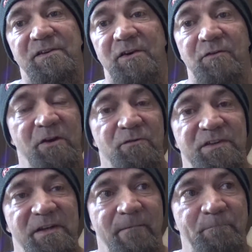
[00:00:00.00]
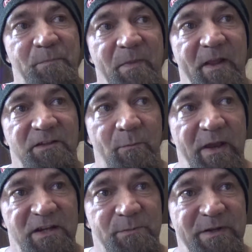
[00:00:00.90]
So don't um, let the
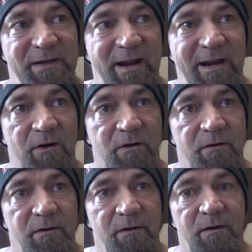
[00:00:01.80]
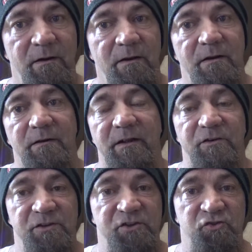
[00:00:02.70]
past be an anchor that
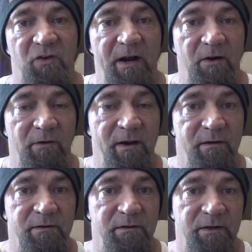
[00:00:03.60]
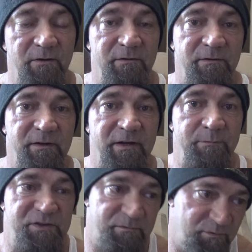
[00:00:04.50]
you just drag around. You know, it
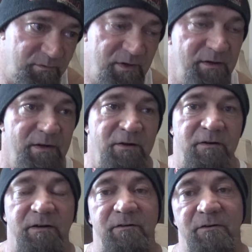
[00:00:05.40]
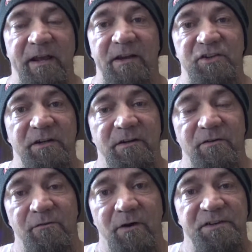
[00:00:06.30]
keeps catching in
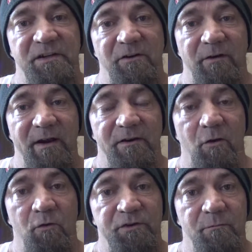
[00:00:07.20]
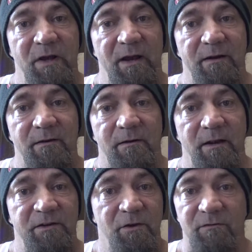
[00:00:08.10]
the ruts in the ground and holding you back.
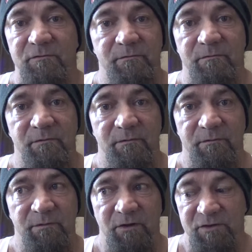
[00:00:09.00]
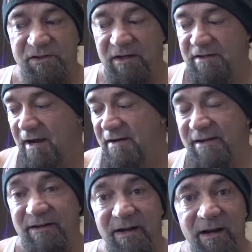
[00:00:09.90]
And don't don't stay tied
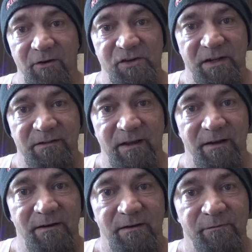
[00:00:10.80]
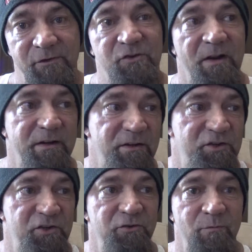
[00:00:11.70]
to any anchors like that if you're trying to
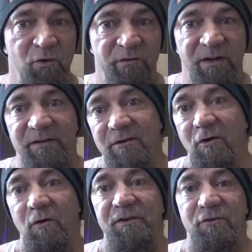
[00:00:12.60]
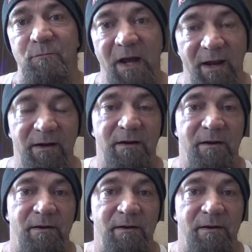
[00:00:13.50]
continue moving and they're holding you back.